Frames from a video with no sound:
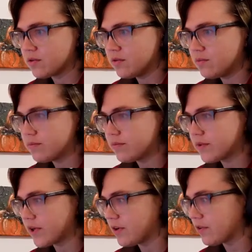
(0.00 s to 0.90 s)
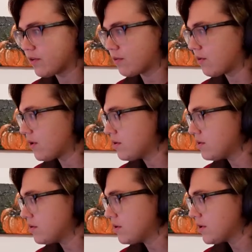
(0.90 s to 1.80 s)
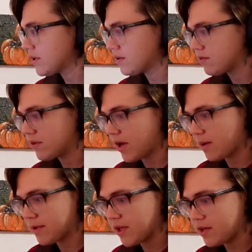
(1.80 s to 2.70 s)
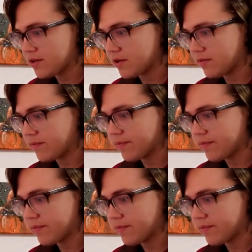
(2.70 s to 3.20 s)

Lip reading: Ooh, that is the wrong application.